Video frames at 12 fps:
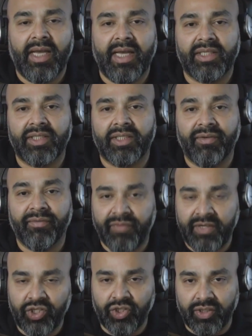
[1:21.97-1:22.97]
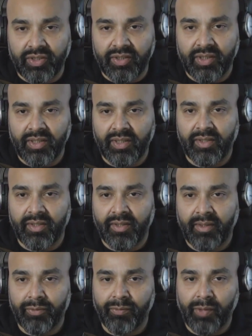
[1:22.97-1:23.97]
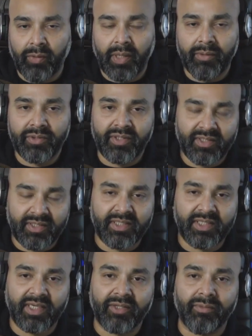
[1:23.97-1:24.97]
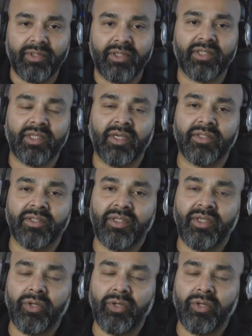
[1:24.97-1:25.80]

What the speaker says: and a vision that would require us to sit together and discuss,